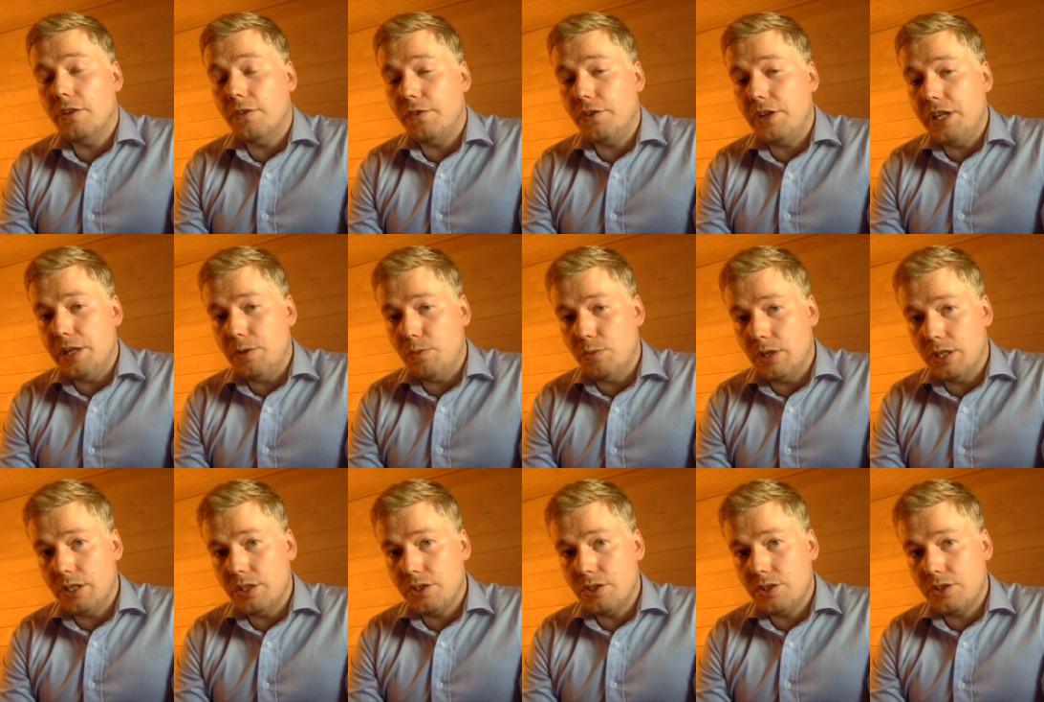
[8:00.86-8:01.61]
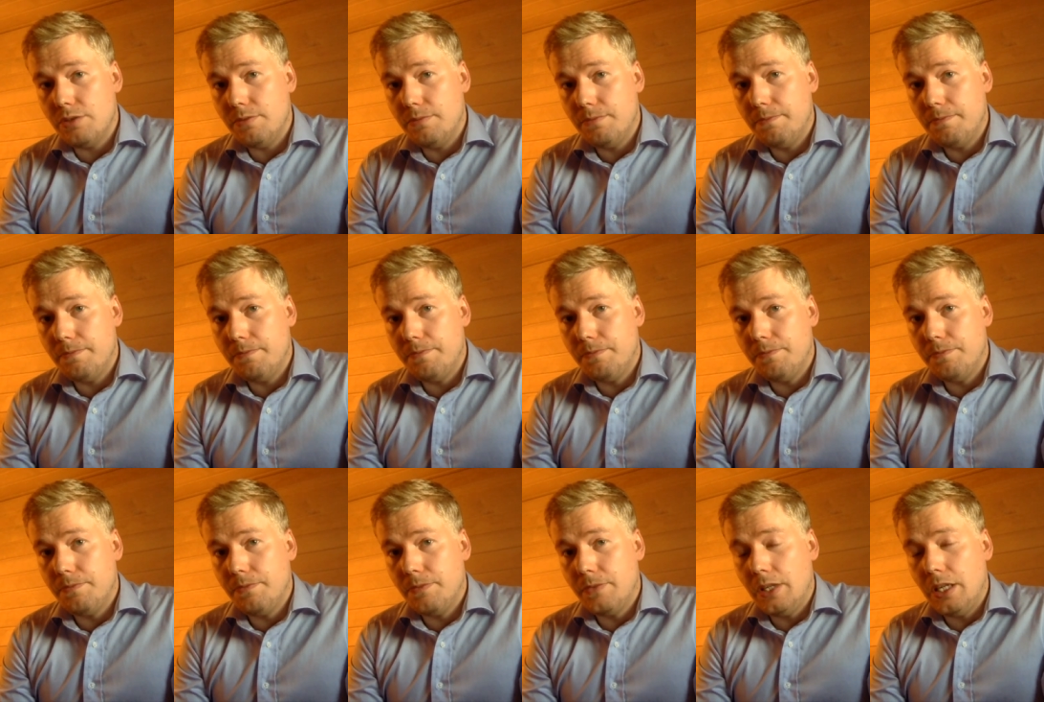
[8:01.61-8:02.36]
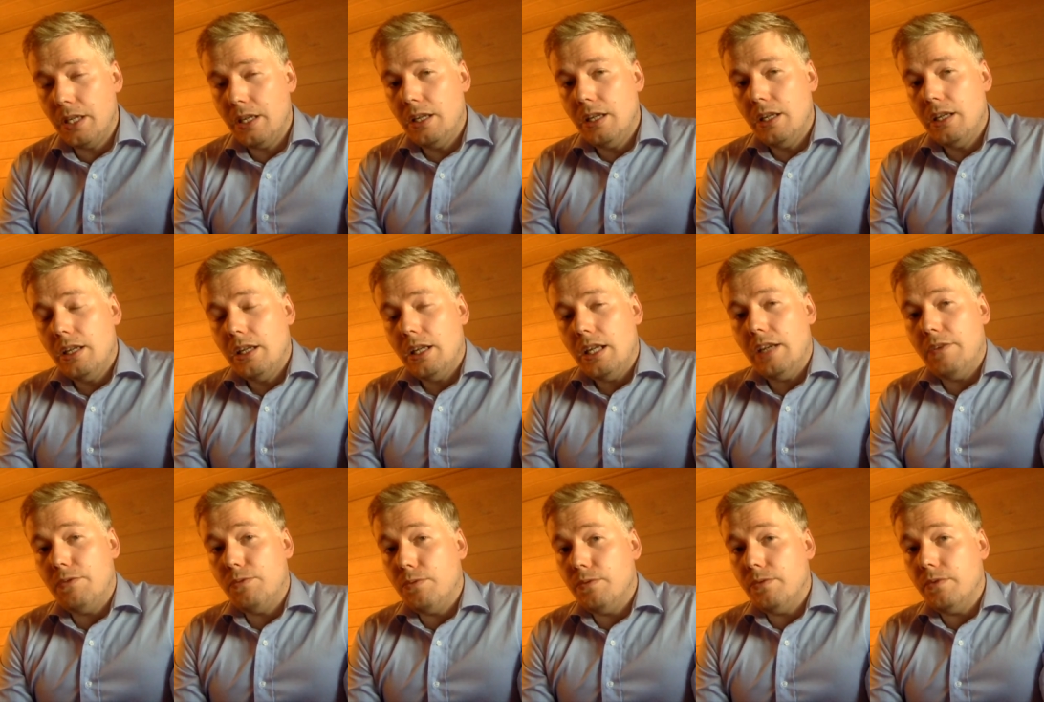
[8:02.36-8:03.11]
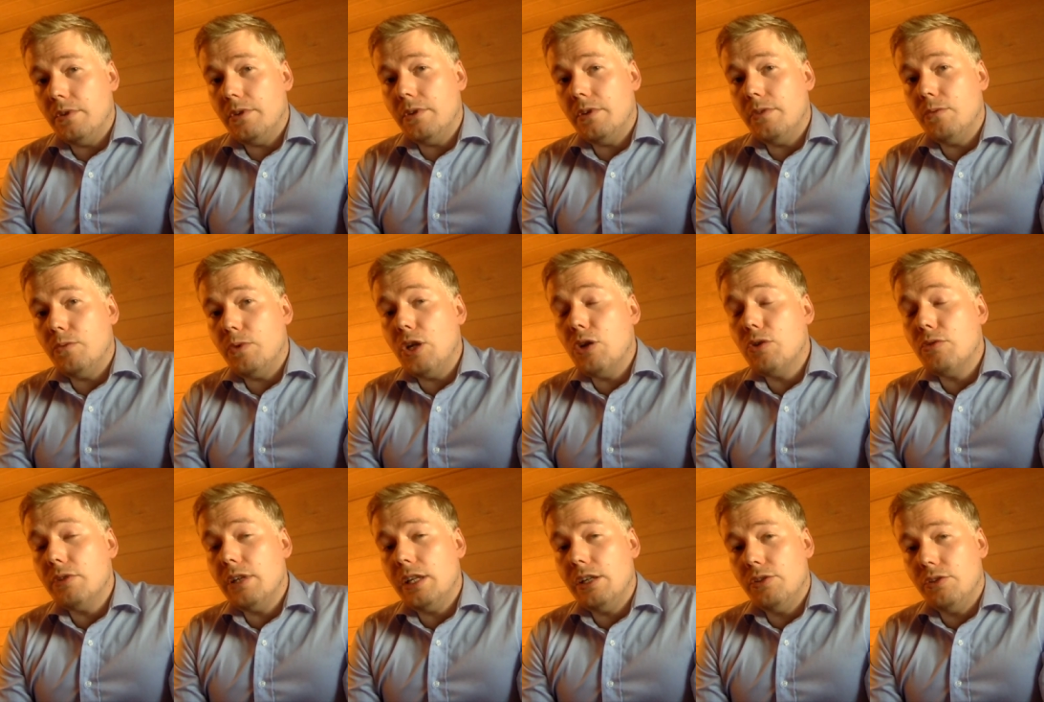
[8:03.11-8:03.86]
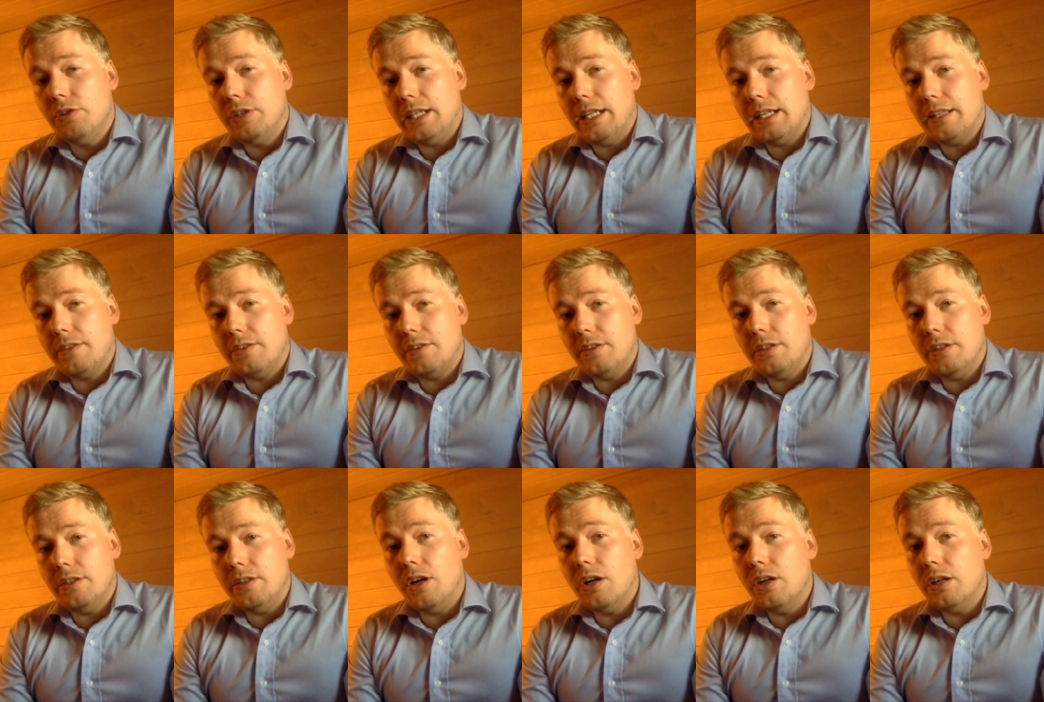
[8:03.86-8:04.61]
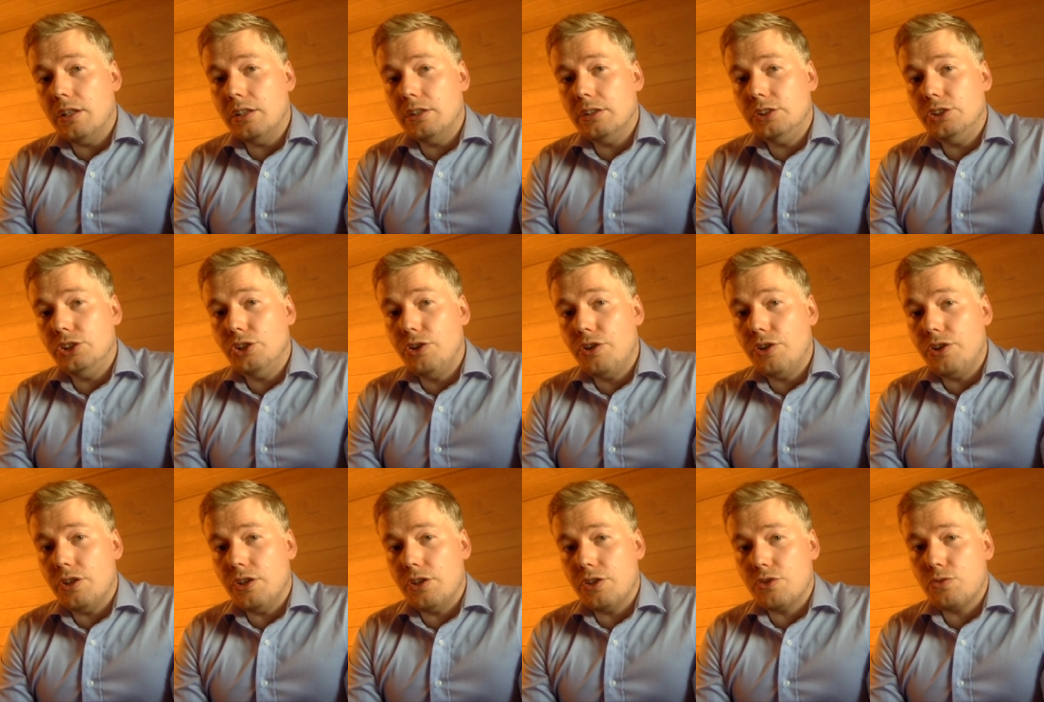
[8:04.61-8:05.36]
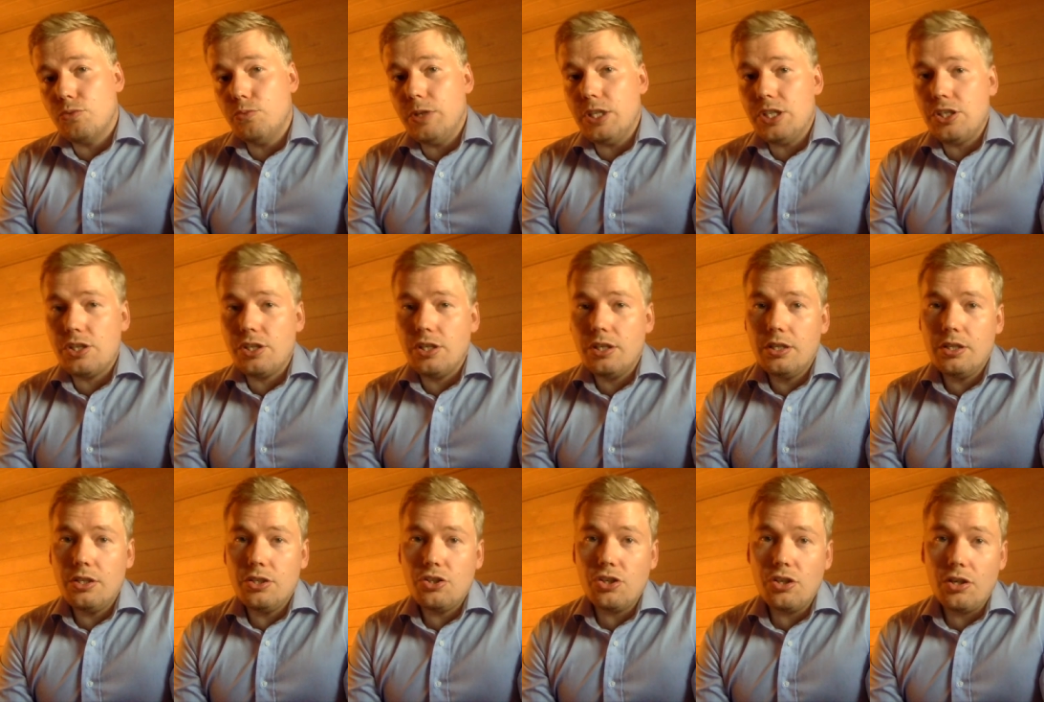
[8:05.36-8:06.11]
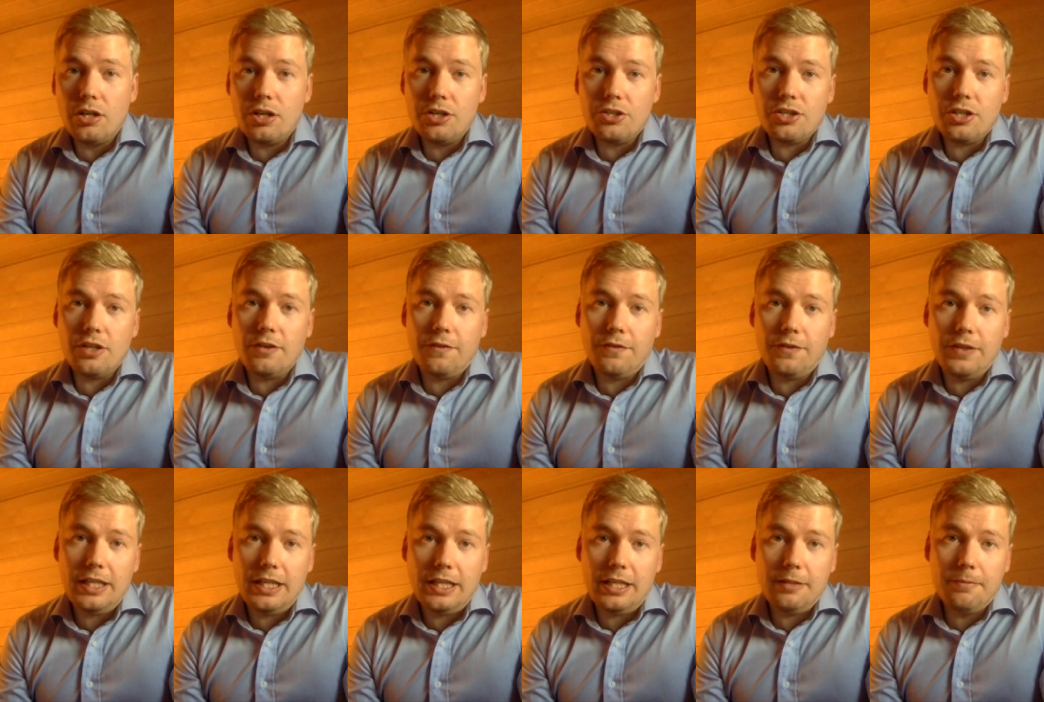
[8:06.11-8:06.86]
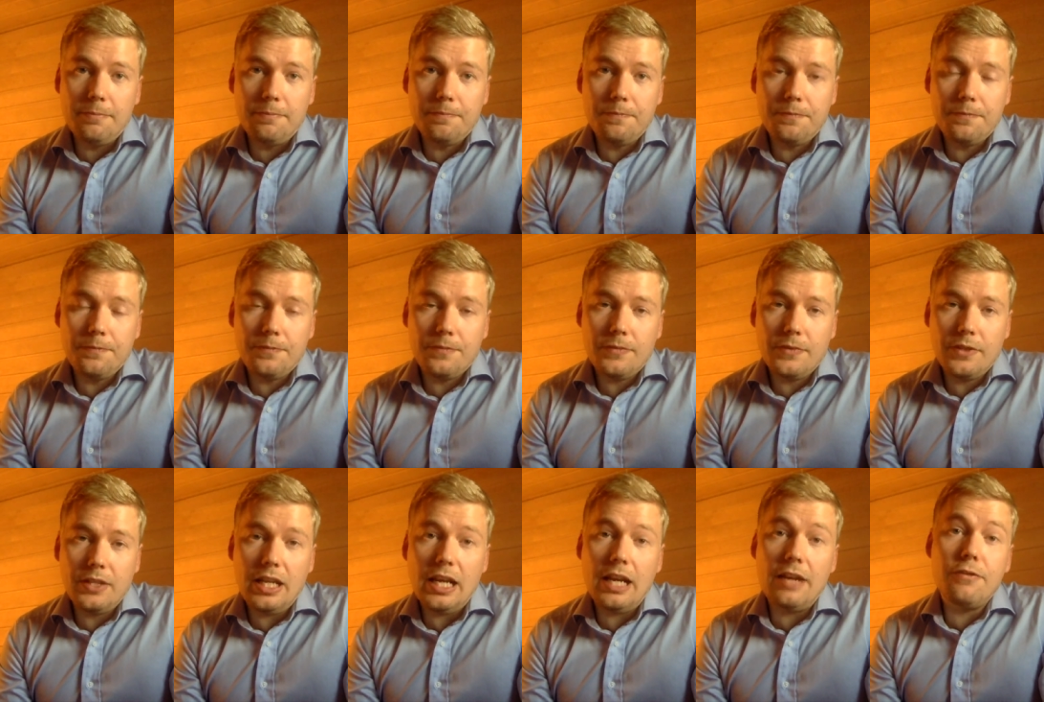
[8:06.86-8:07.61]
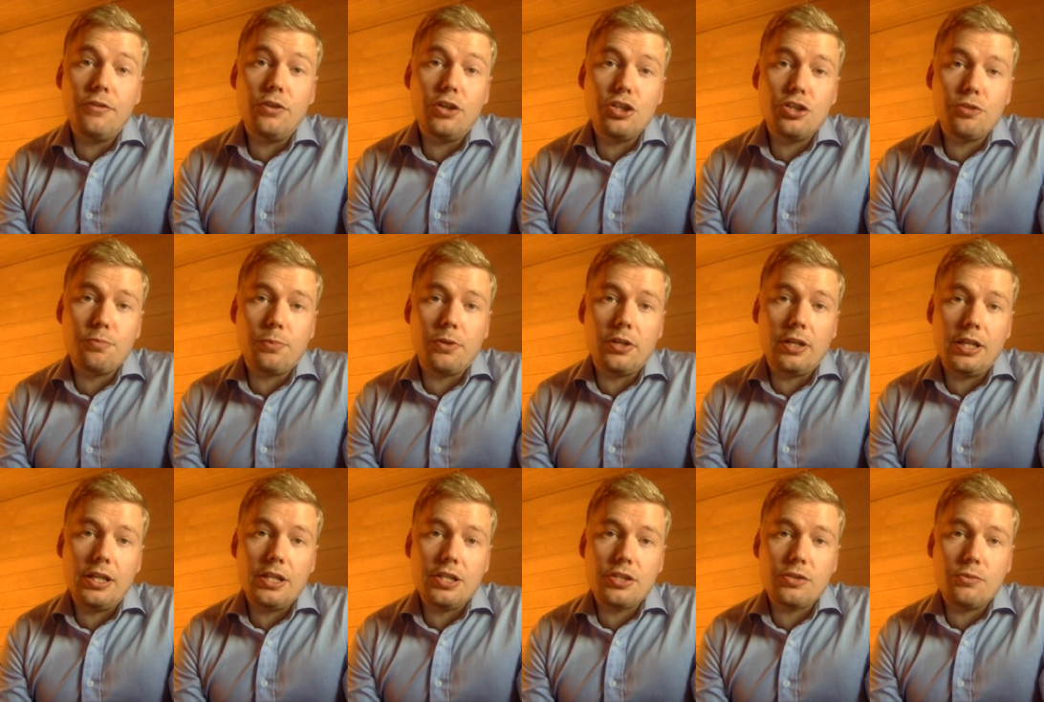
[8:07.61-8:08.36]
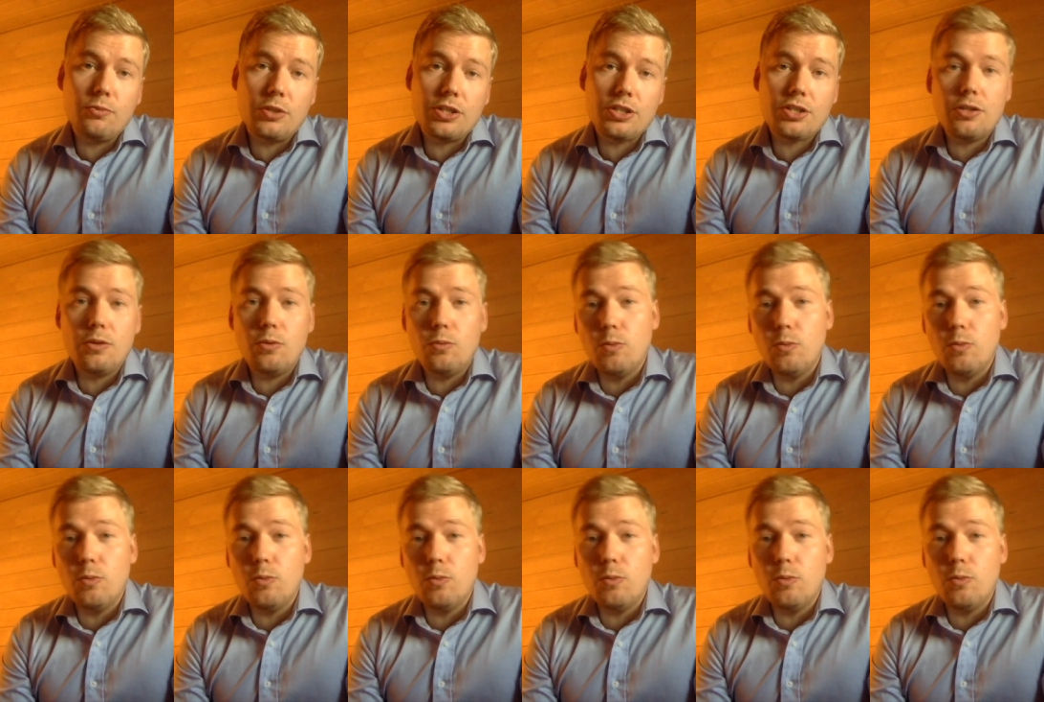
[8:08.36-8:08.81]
the free ones. If we only look at journals which charge a fee, the average price was